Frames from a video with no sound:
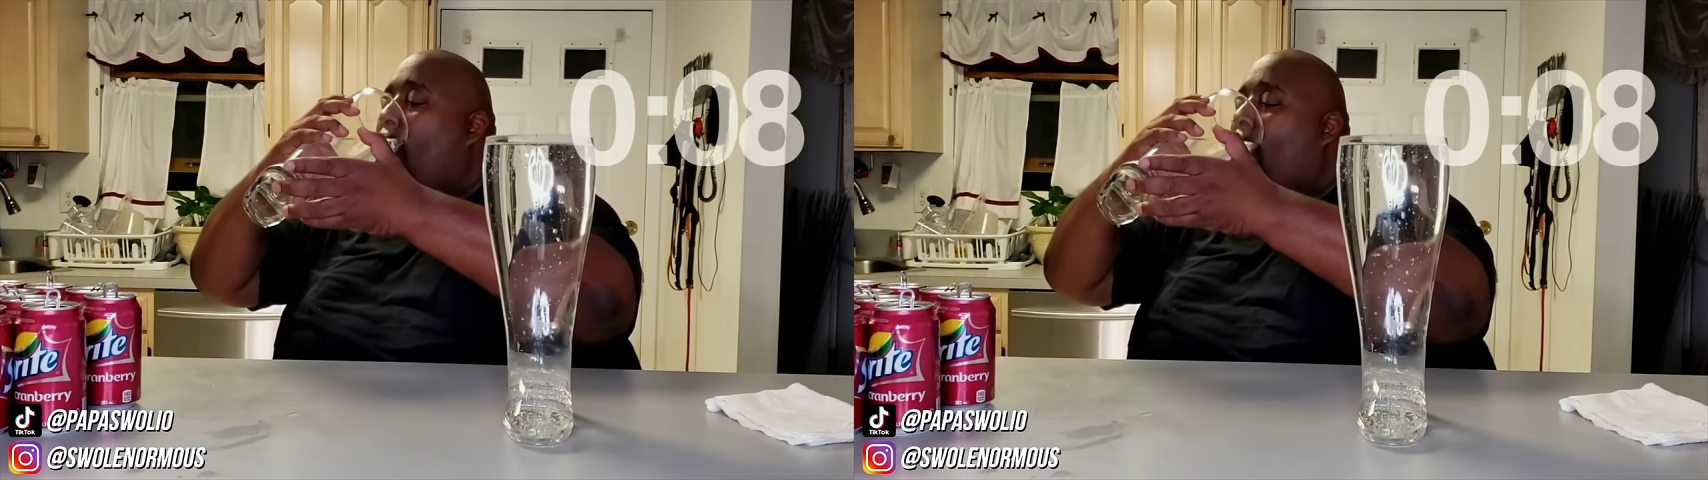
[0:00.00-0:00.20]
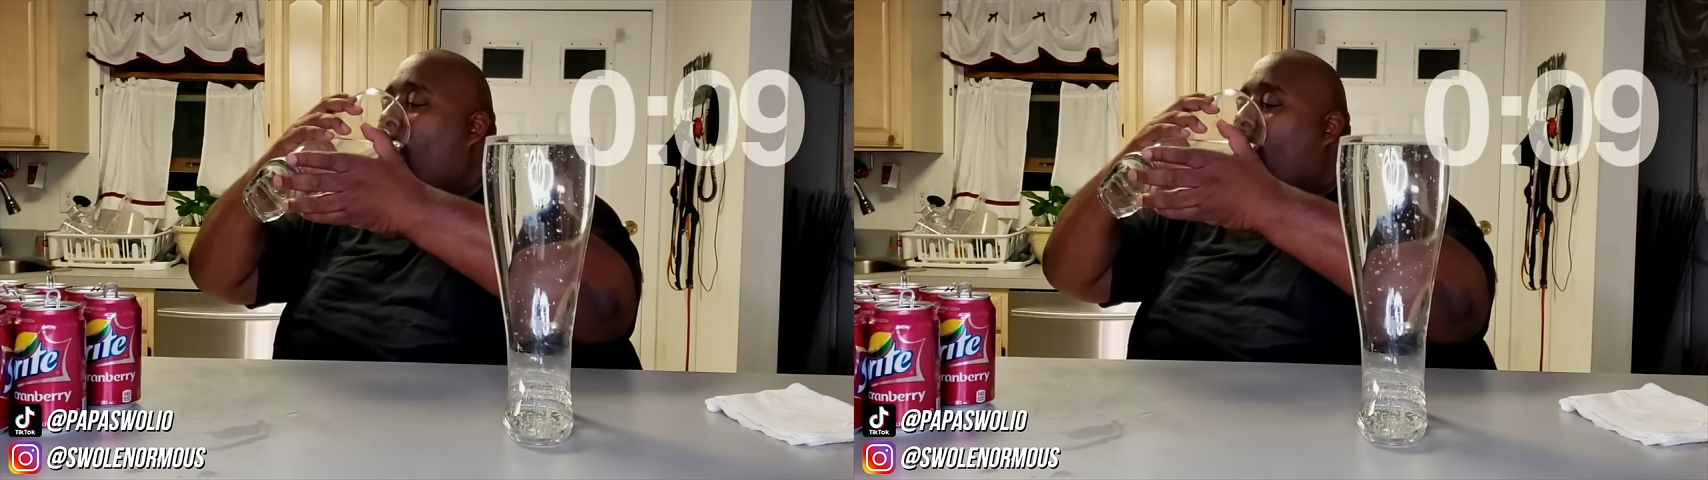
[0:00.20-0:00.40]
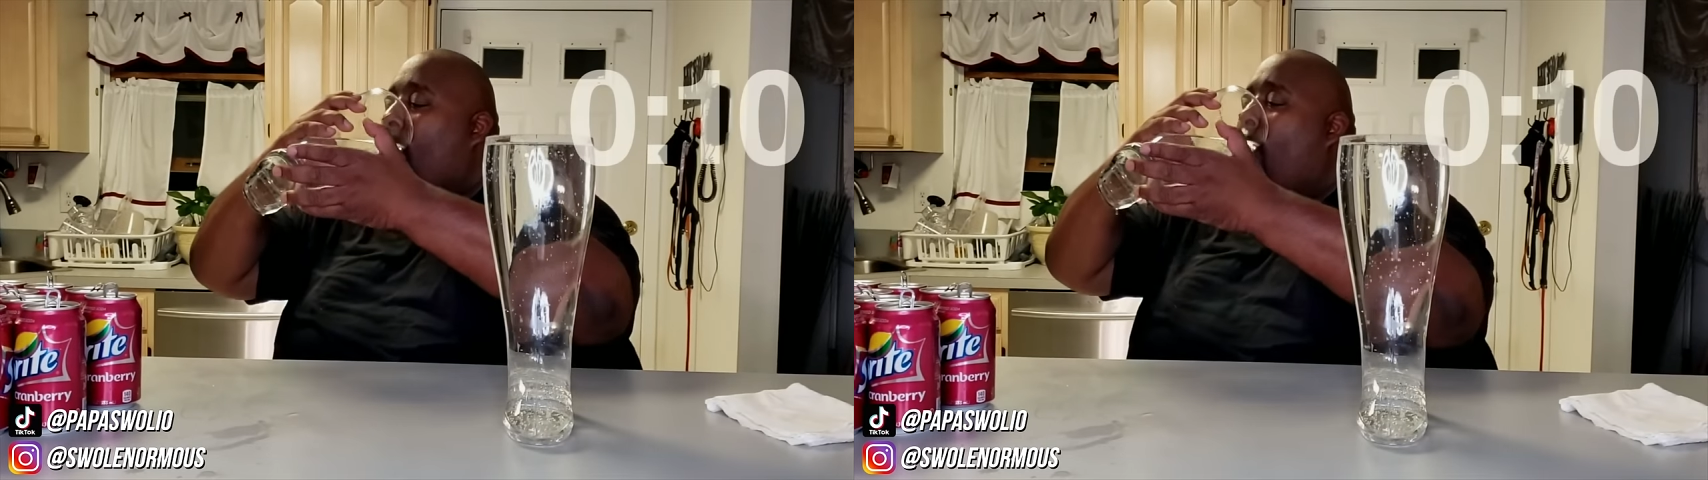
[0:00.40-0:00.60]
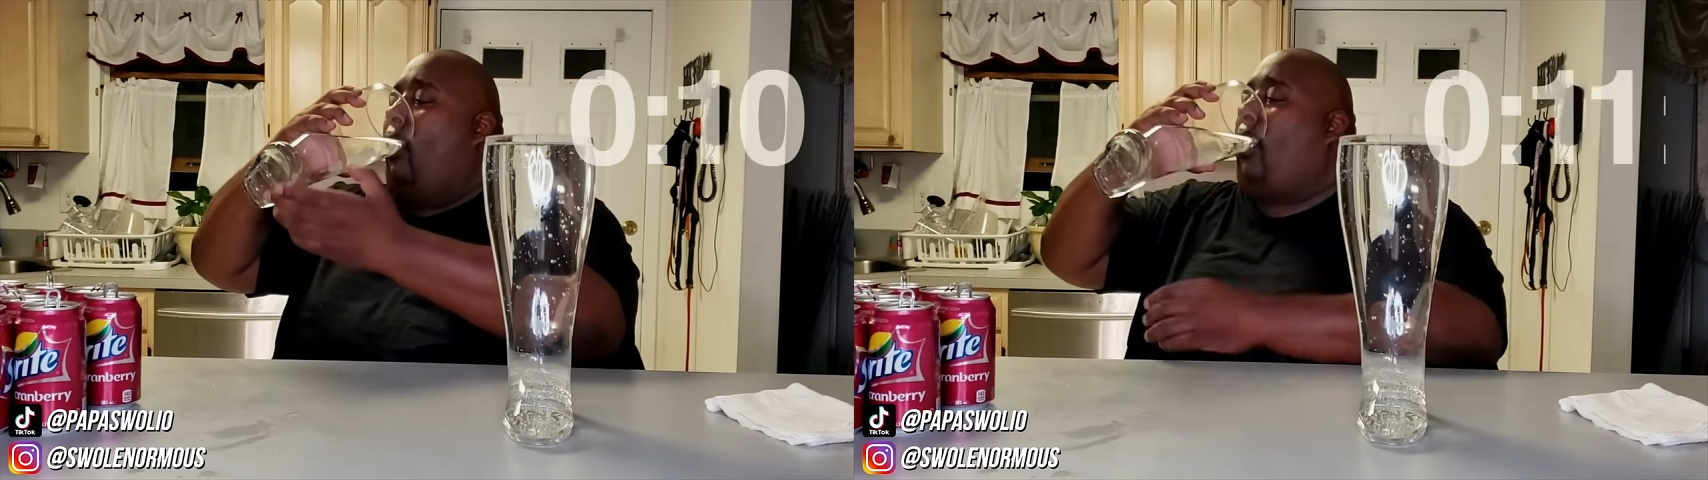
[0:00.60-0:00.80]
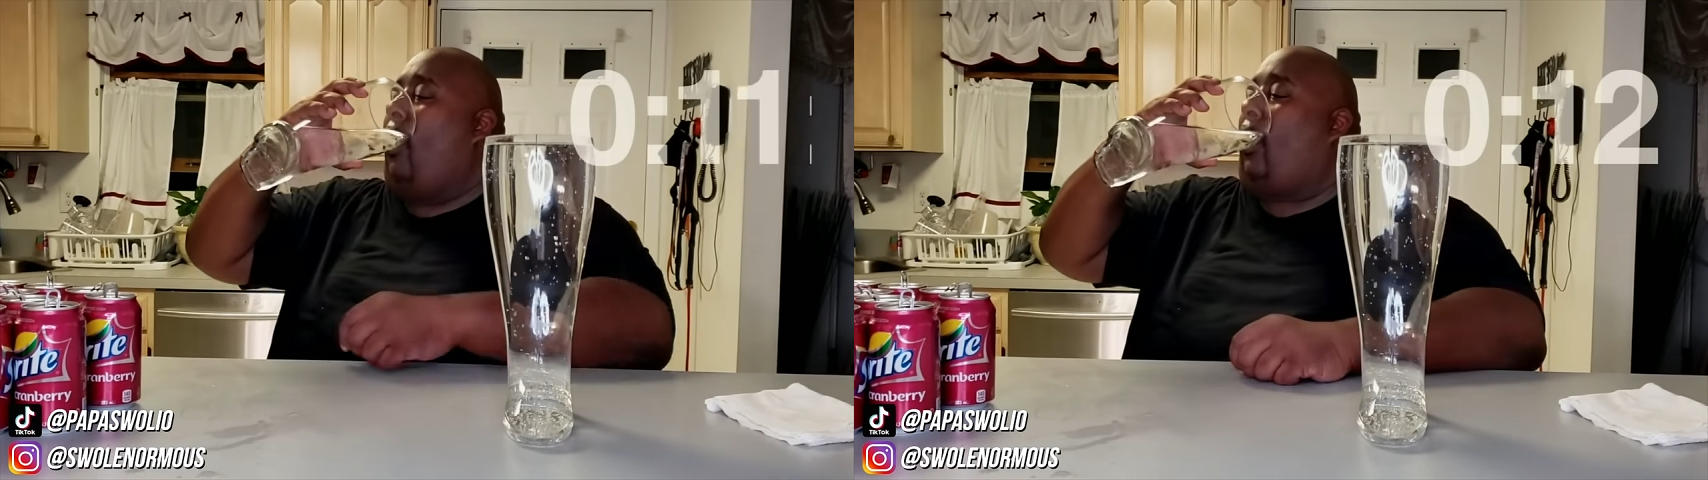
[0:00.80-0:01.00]
This guy
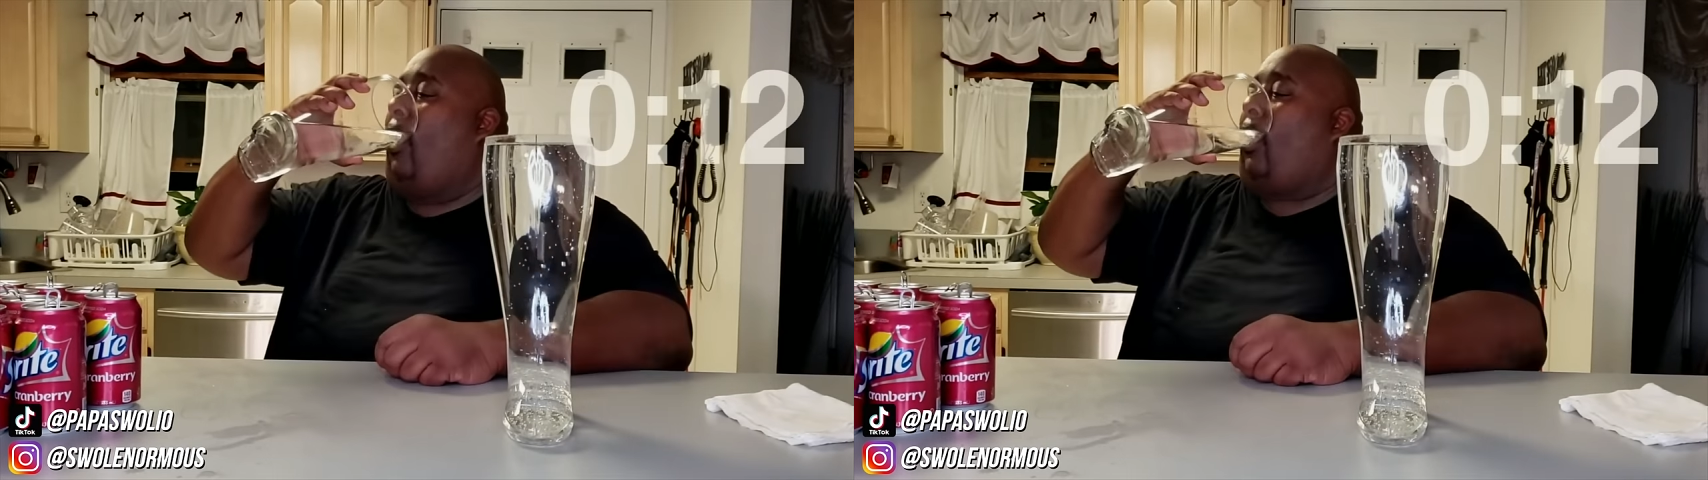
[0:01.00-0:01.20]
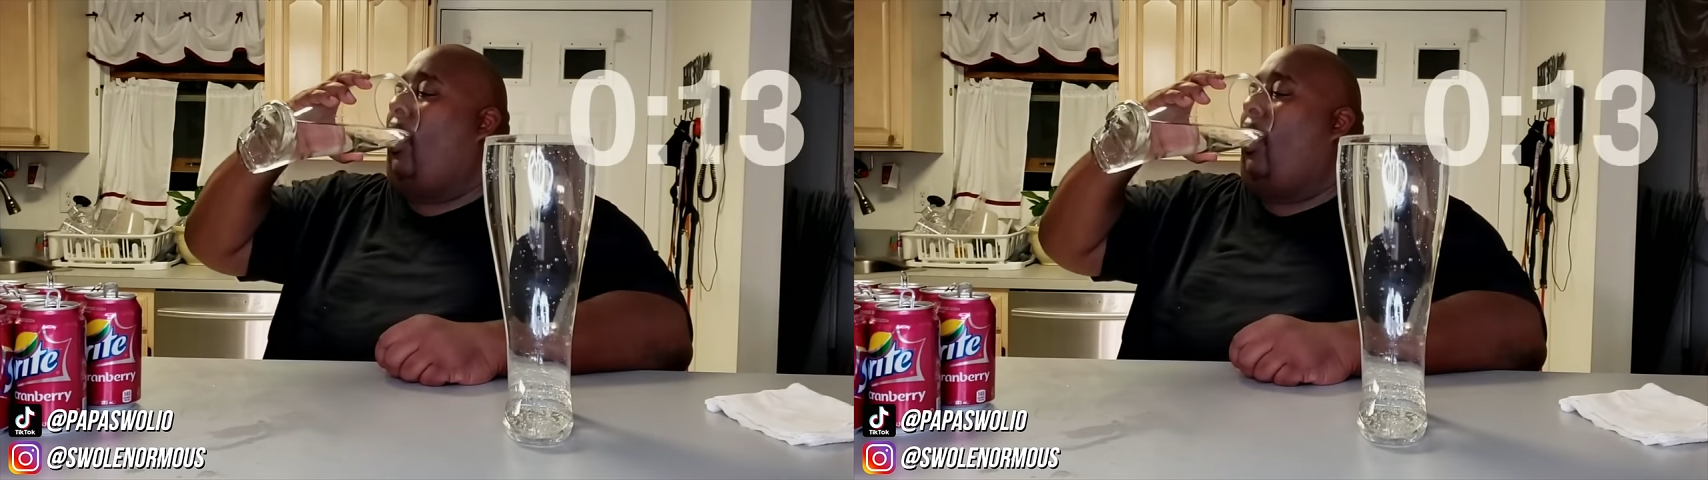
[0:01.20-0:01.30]
has chugged.